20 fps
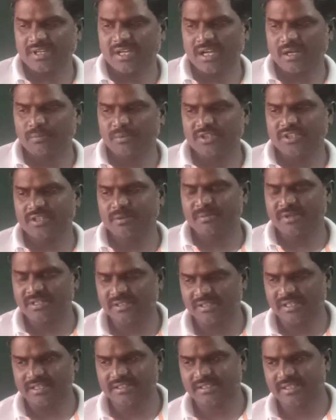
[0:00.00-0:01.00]
Opposite
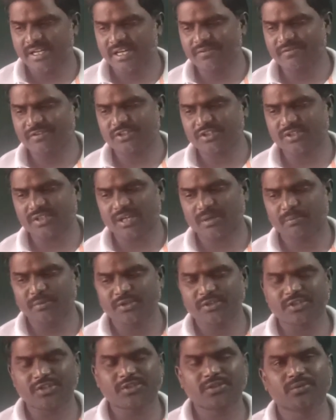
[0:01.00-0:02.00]
means the side which is
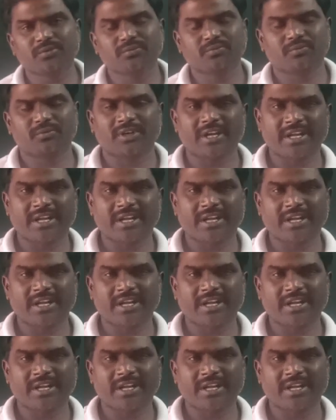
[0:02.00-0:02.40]
opposite to